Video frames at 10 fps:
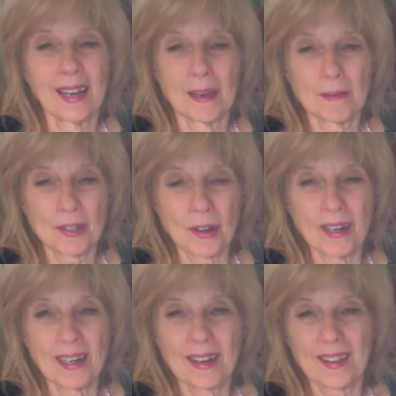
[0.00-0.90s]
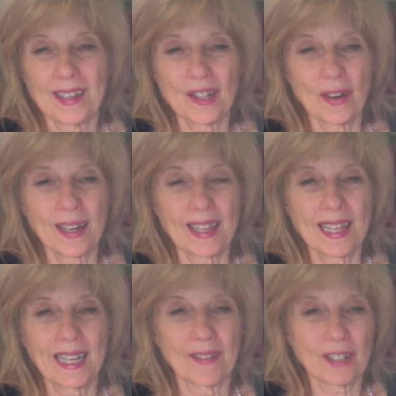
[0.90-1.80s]
Starting to try to
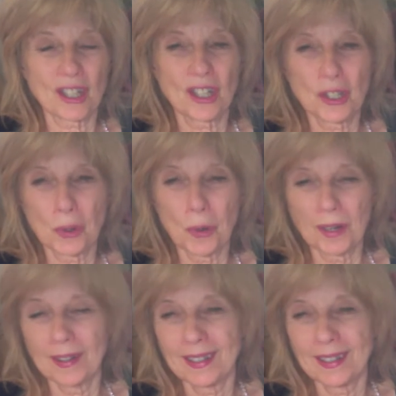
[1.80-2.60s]
think of a short